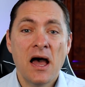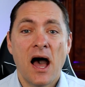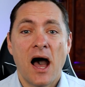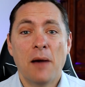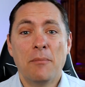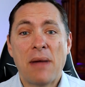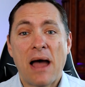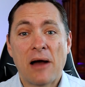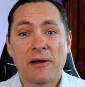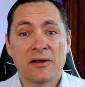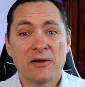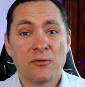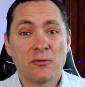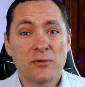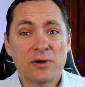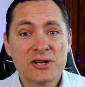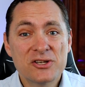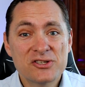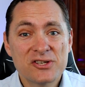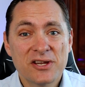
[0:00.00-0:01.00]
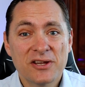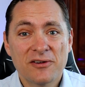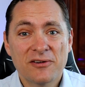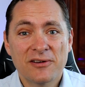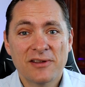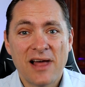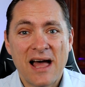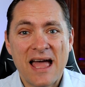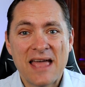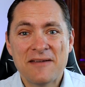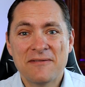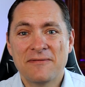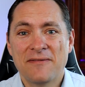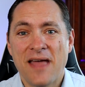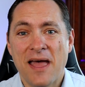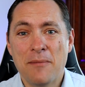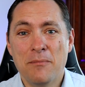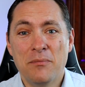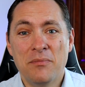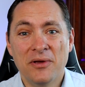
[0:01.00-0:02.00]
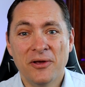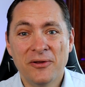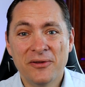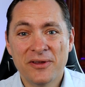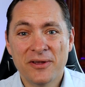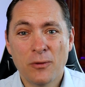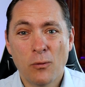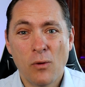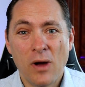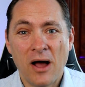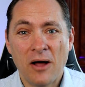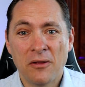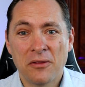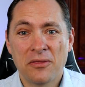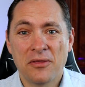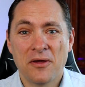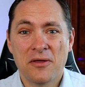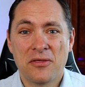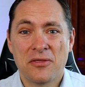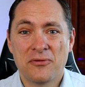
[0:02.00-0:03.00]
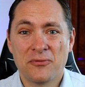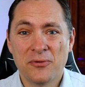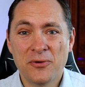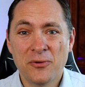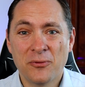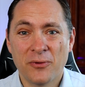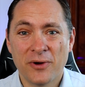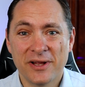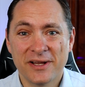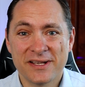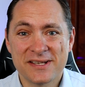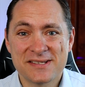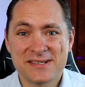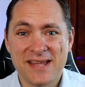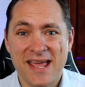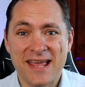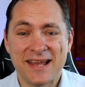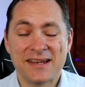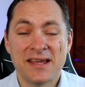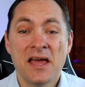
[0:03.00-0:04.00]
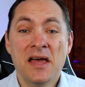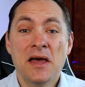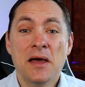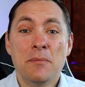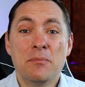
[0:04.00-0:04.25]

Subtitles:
about enriching your life and building wealth through real estate.